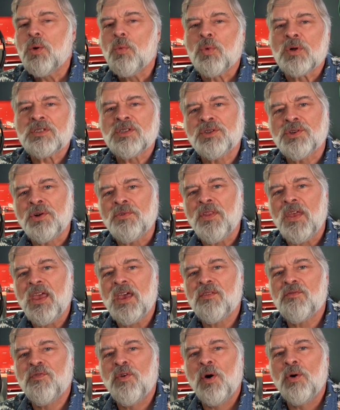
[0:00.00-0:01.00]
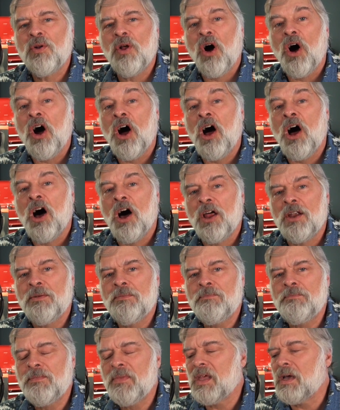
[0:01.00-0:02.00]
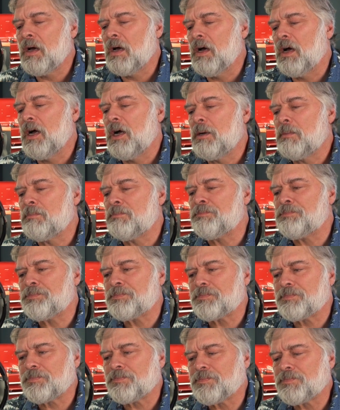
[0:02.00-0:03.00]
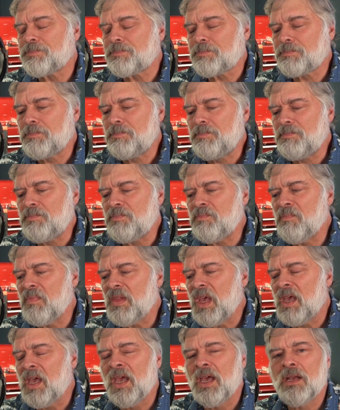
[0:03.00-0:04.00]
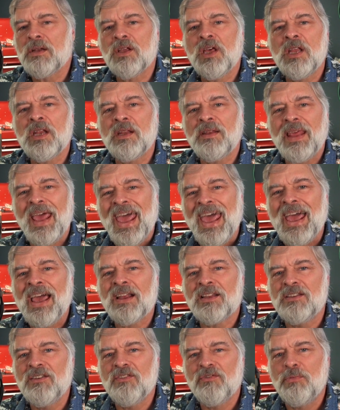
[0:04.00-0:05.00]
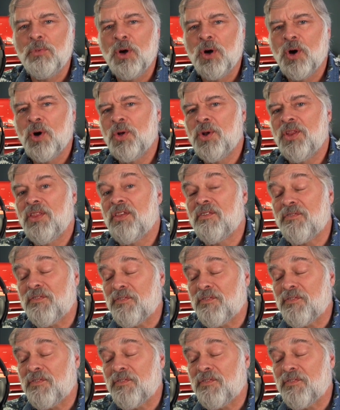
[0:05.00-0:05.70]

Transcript: Once you turn the headphone on um, and get into active mode, the